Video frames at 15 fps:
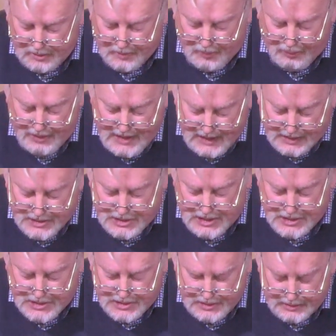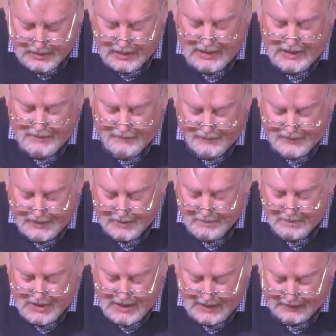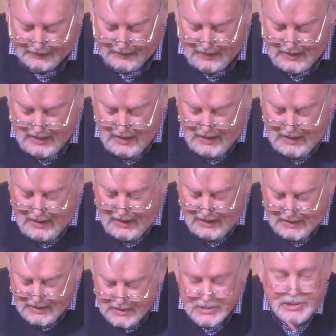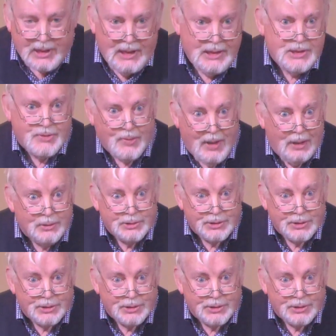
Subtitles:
pre-existent, infinite being. He is Israel's